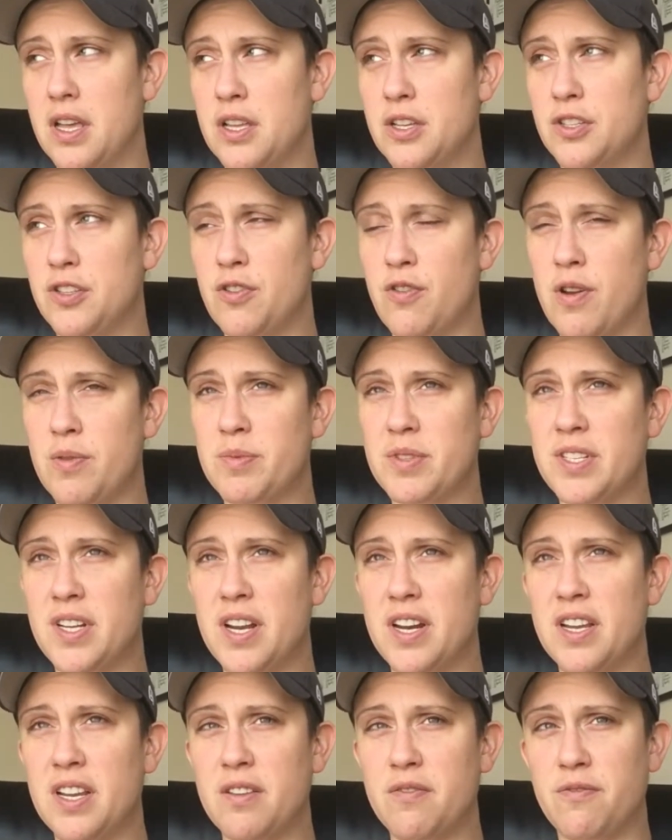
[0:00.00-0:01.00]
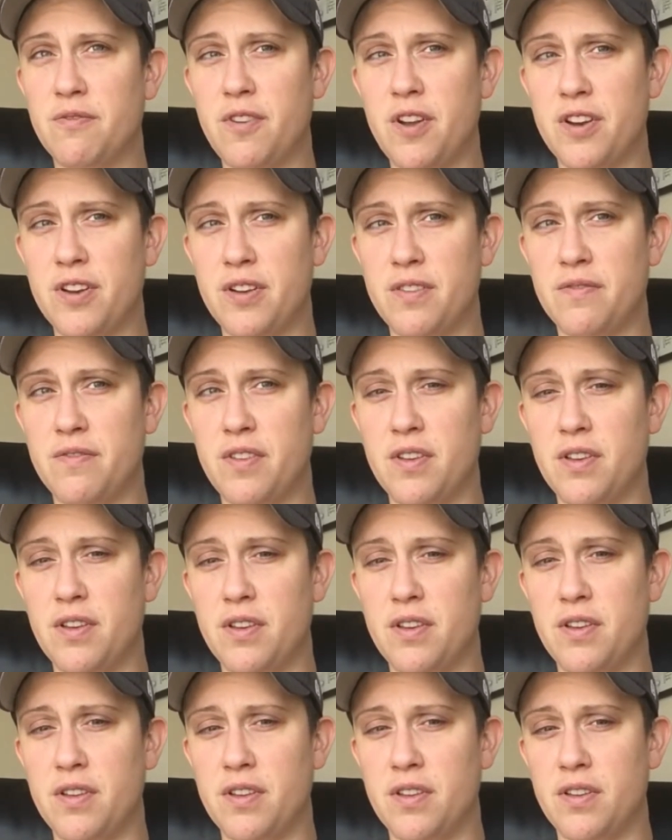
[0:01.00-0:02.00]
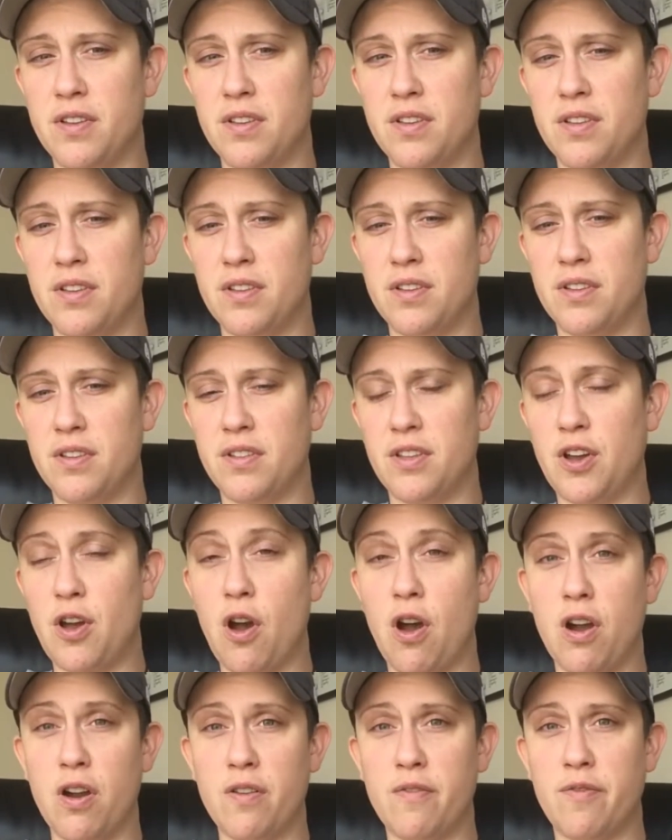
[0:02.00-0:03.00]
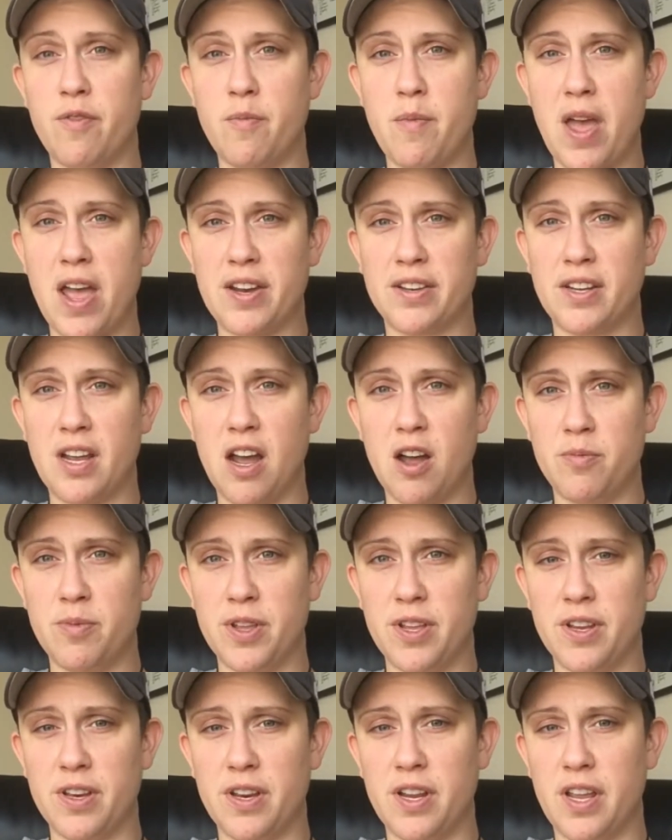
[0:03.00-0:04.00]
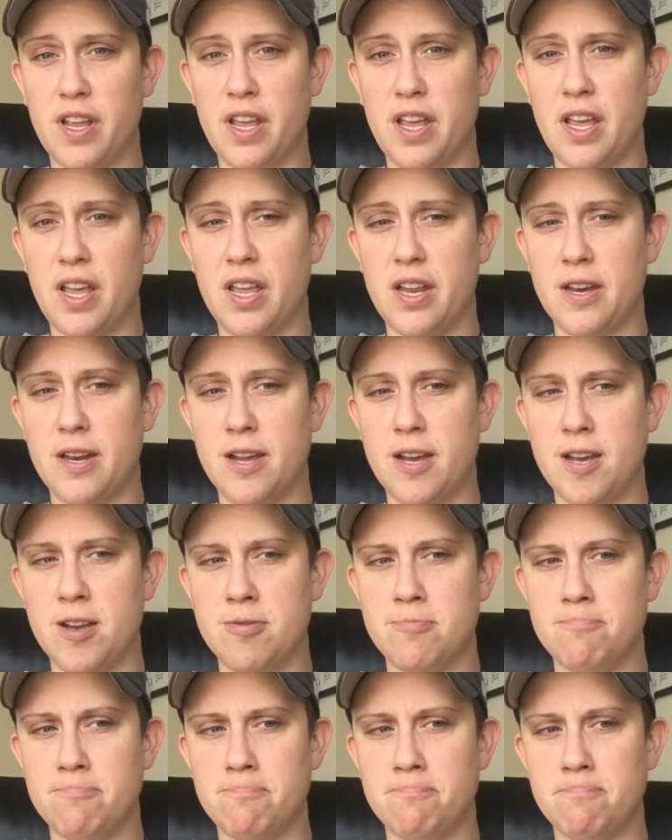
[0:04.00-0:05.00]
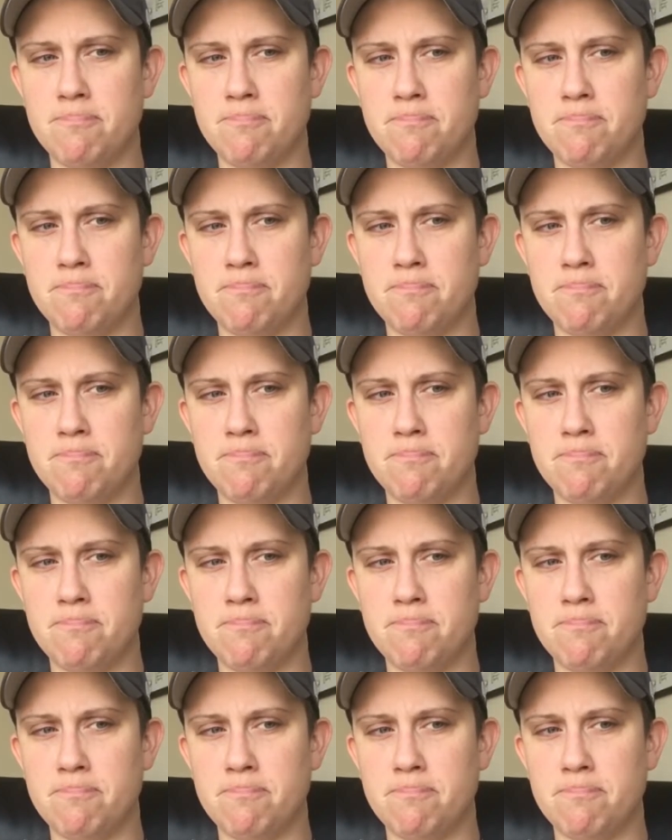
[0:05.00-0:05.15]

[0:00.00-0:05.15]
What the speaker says: So I'm standing in front of the card for Matt Talbot, and